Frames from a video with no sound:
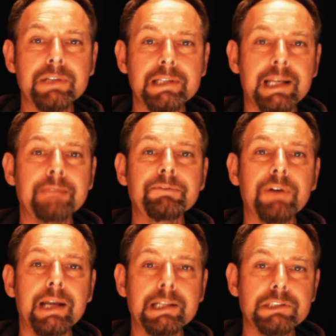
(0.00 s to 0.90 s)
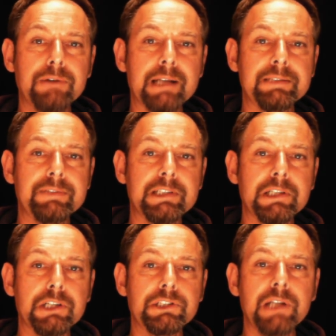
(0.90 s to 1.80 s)
the team for interactive
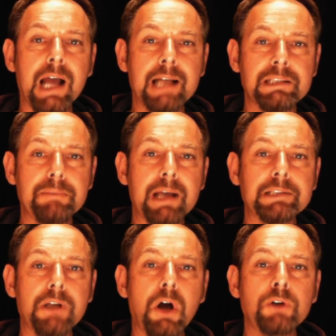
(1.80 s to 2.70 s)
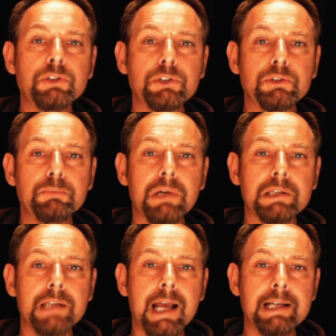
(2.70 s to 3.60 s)
discussion and debate on Google
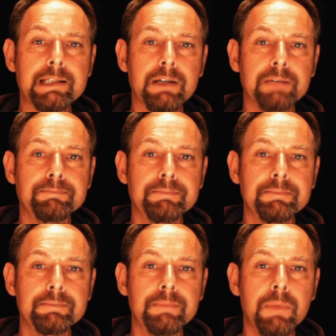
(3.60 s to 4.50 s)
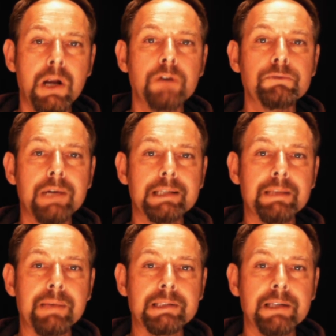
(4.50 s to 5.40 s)
Plus anytime. Rick
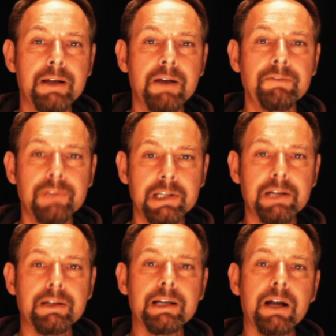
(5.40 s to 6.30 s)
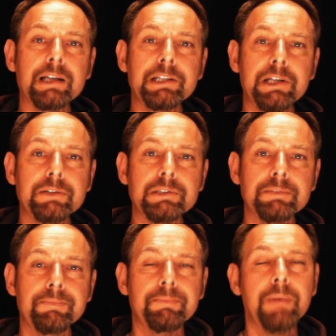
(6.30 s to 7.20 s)
Timmis for the EUnit Nightly News.
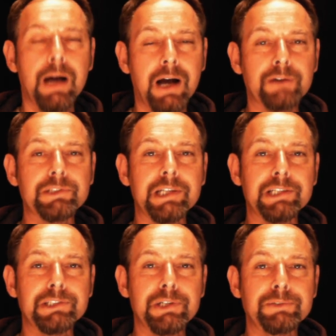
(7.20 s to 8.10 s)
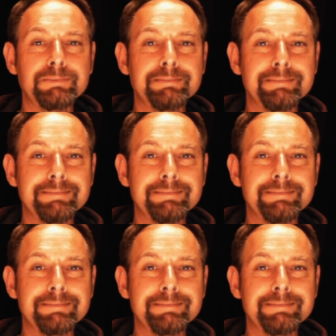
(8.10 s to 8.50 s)
I'll see you soon.